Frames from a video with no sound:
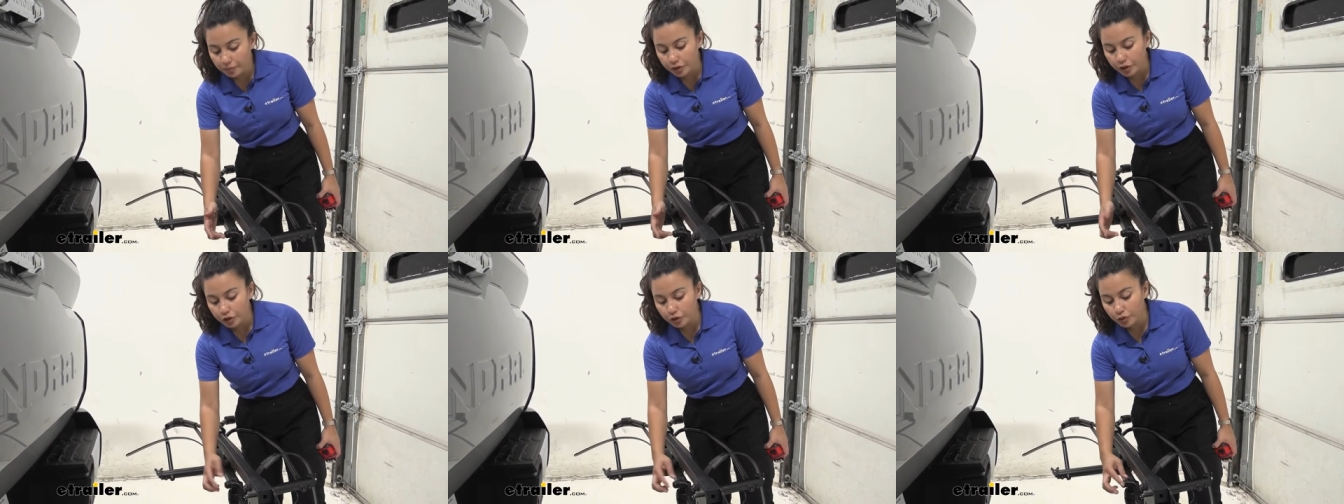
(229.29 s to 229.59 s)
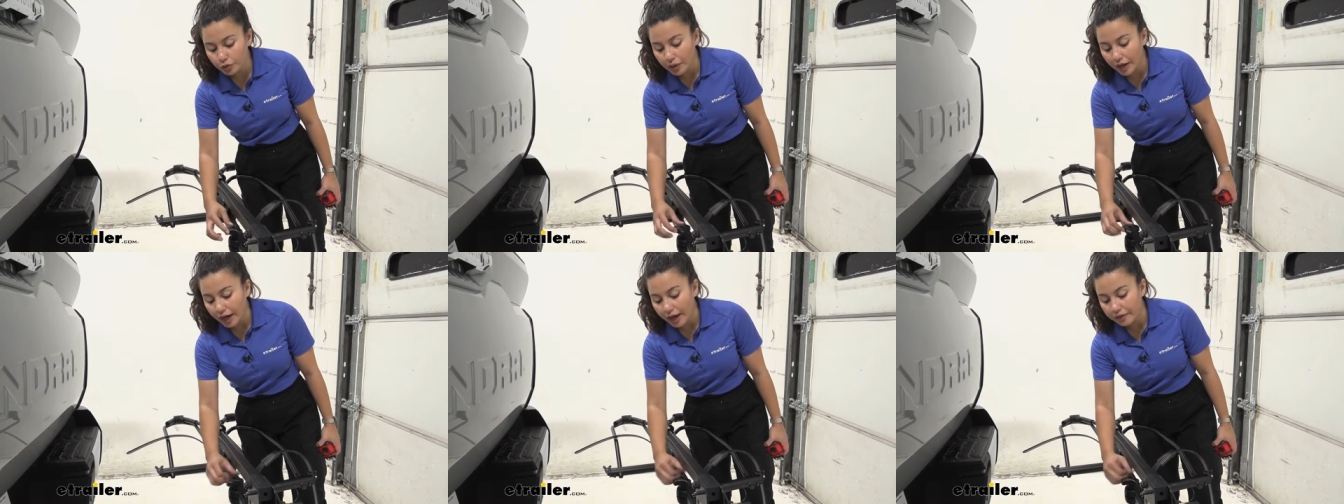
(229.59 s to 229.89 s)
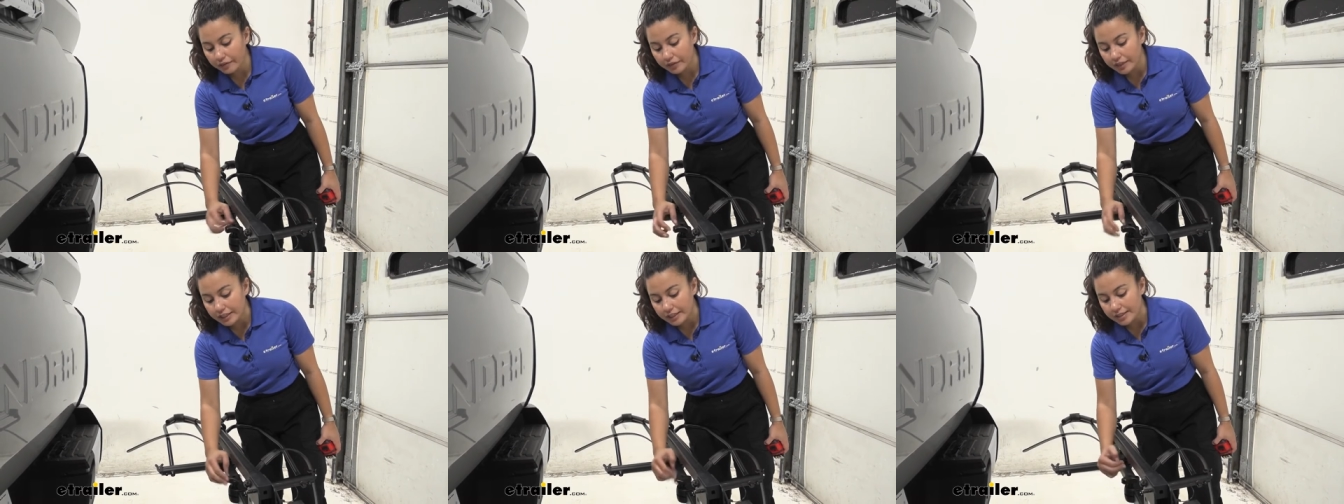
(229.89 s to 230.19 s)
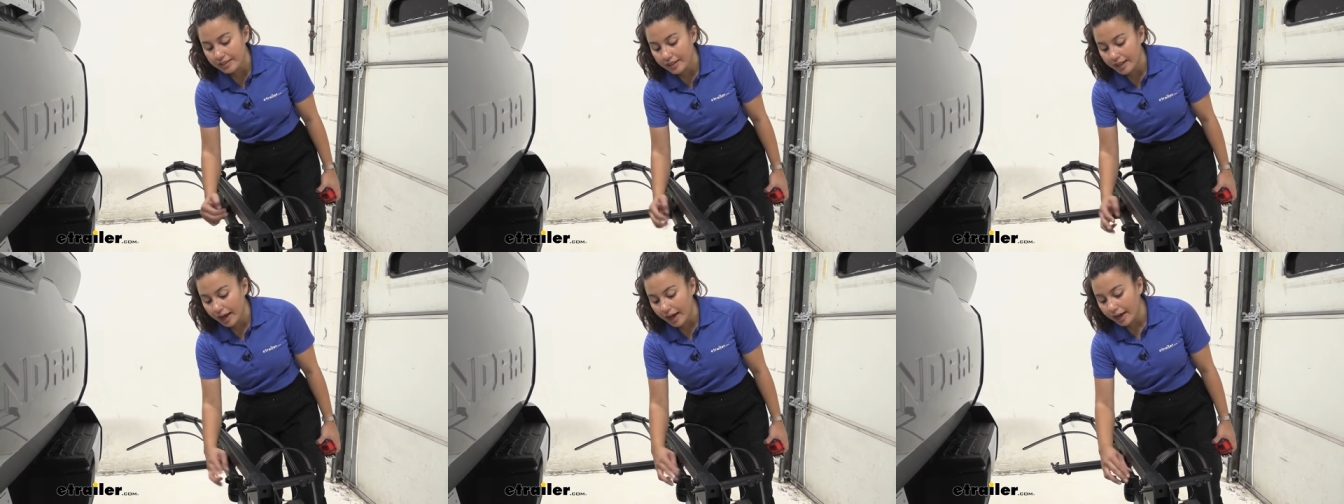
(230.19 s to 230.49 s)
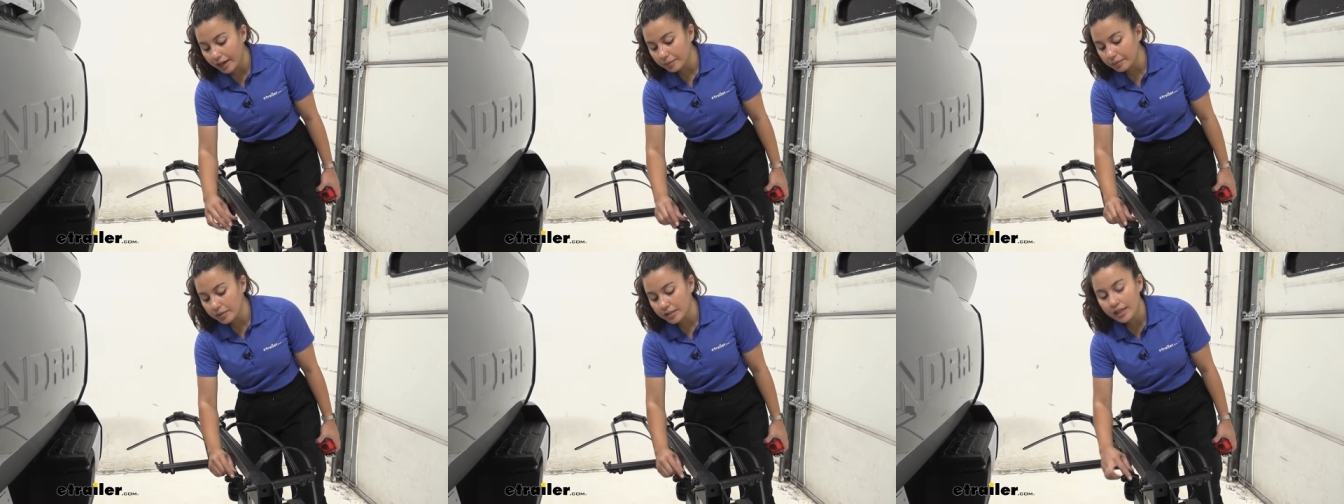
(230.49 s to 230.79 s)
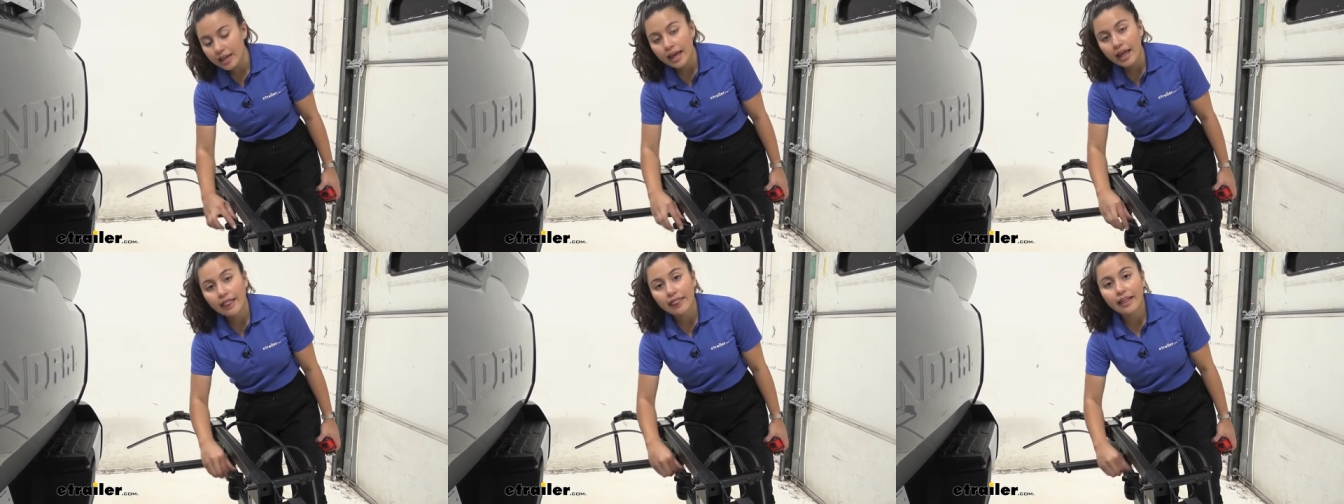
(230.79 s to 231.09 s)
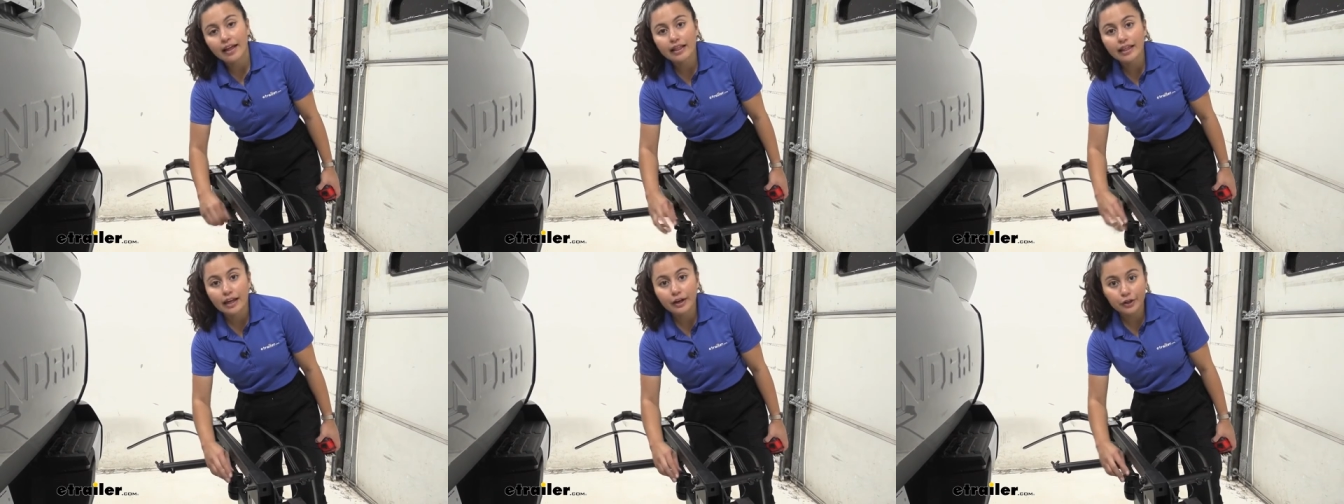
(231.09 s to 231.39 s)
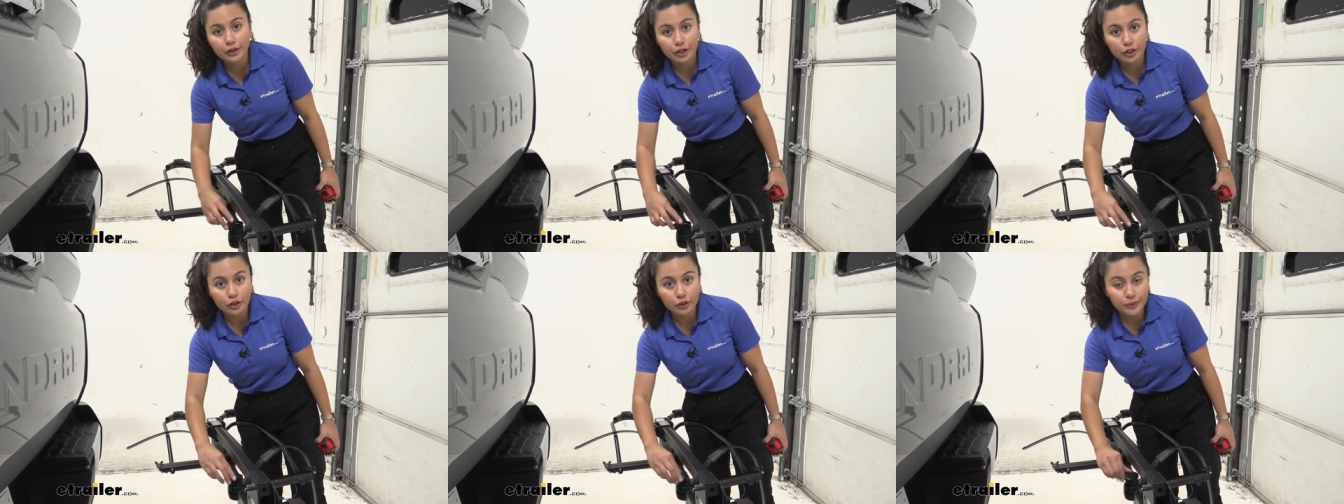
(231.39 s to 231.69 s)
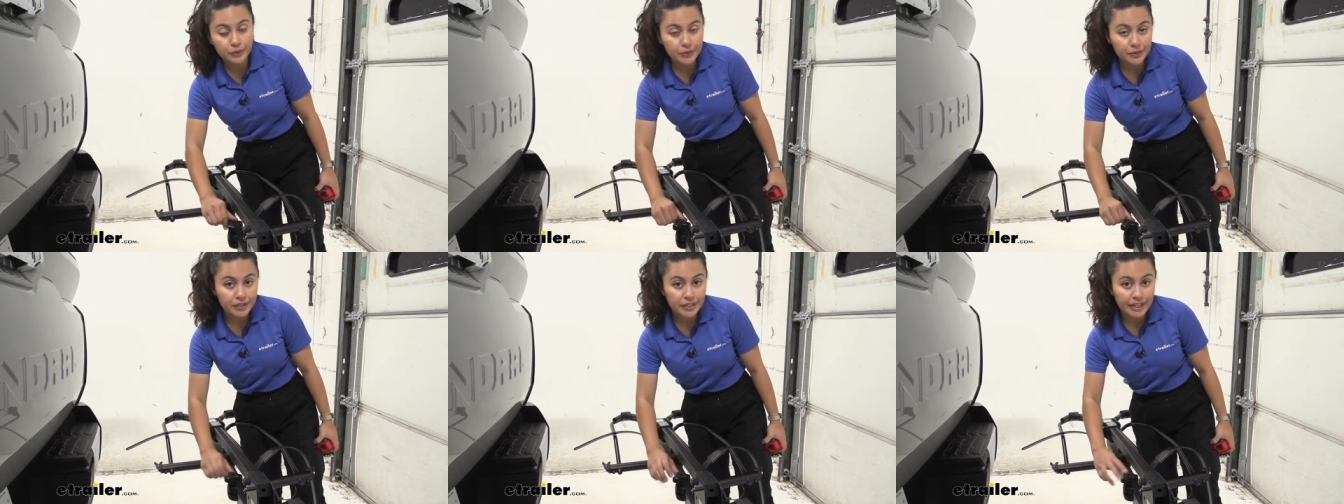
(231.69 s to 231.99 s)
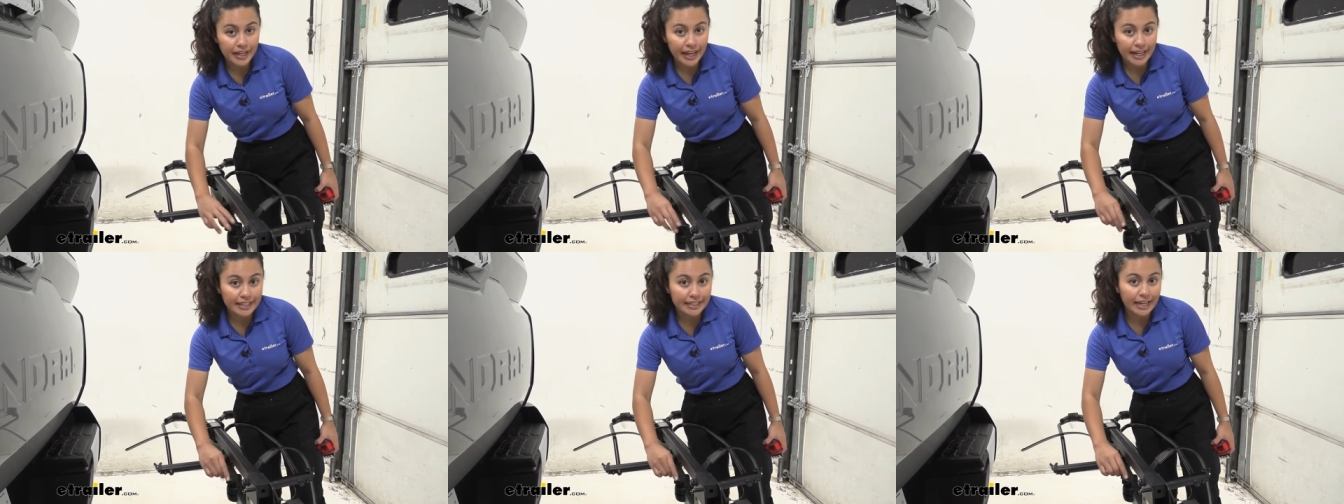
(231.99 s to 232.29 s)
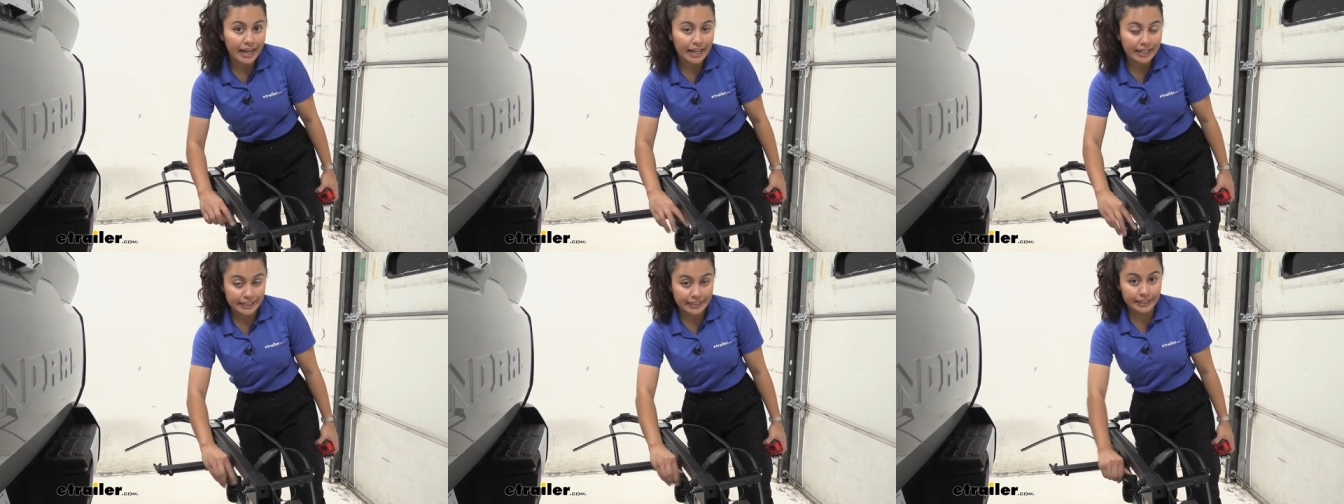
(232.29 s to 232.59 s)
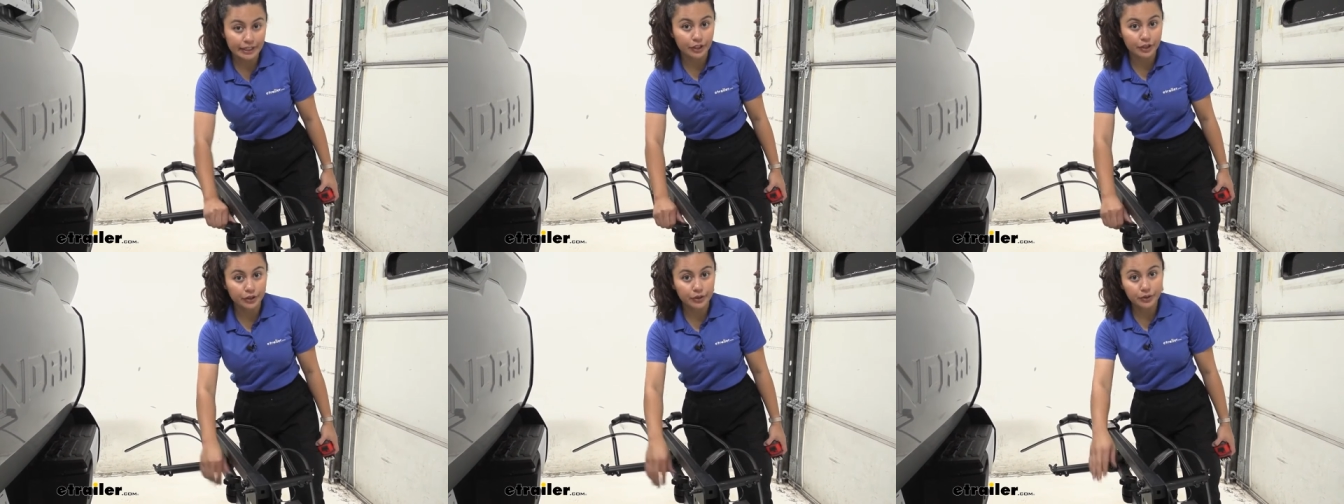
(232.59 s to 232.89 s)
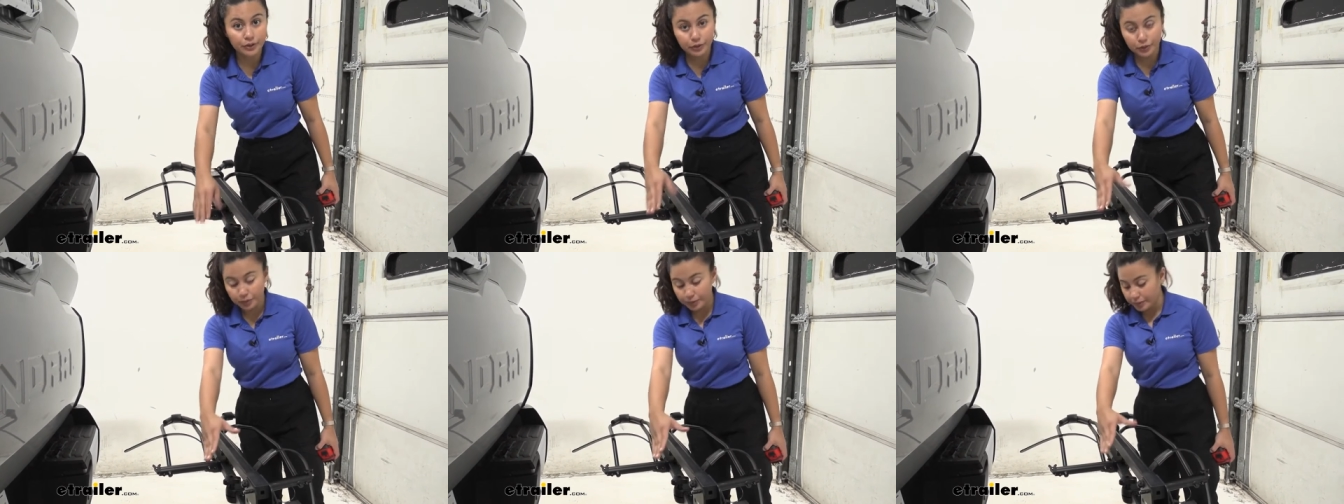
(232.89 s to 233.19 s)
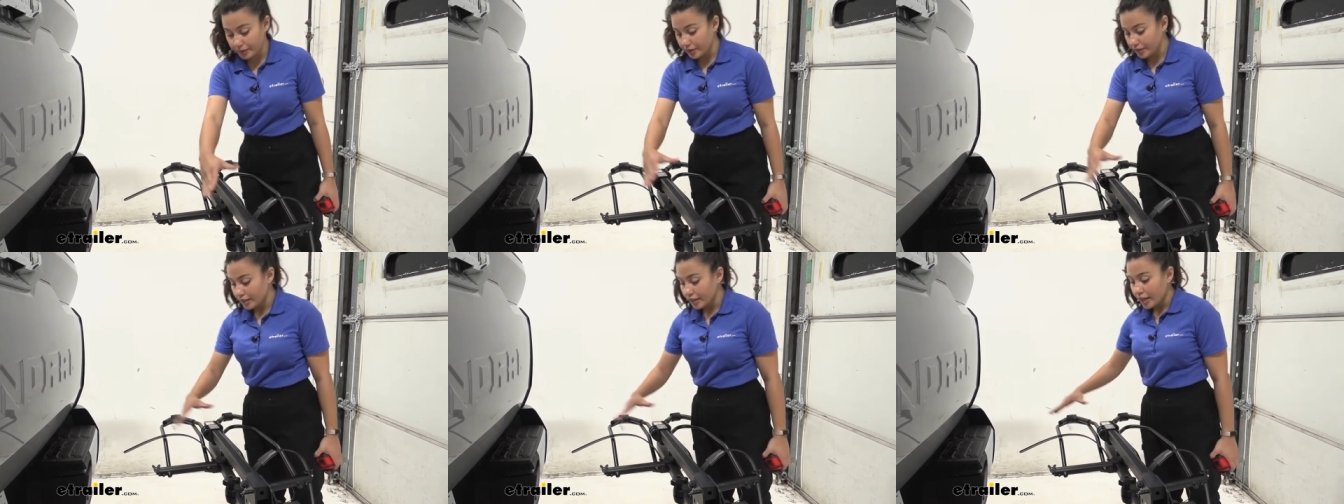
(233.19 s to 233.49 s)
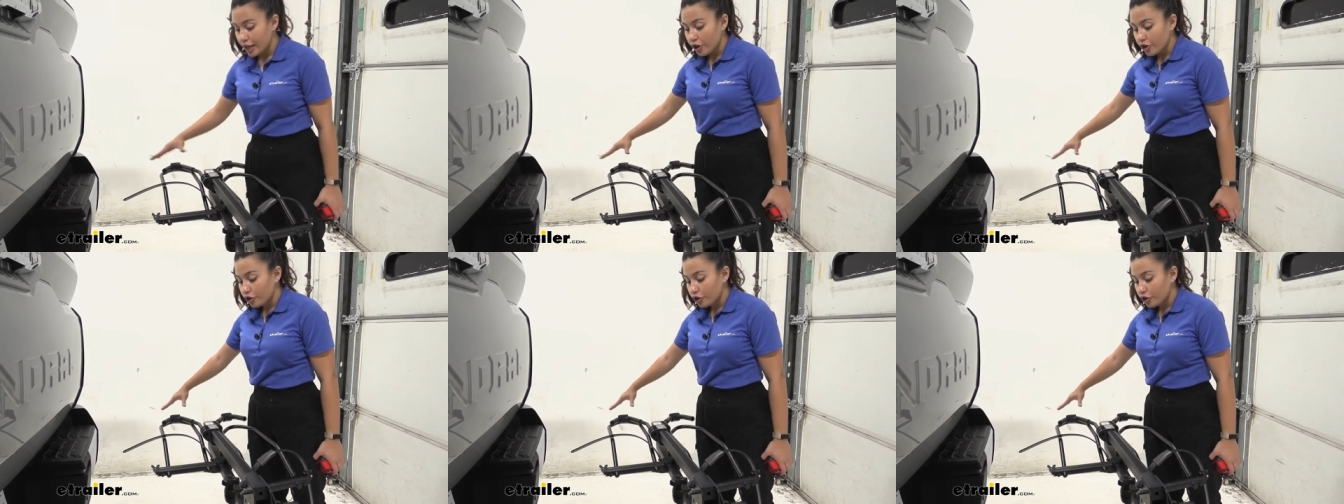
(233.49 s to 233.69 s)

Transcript: but you do have these knobs that allow you to loosen and tighten the hoops.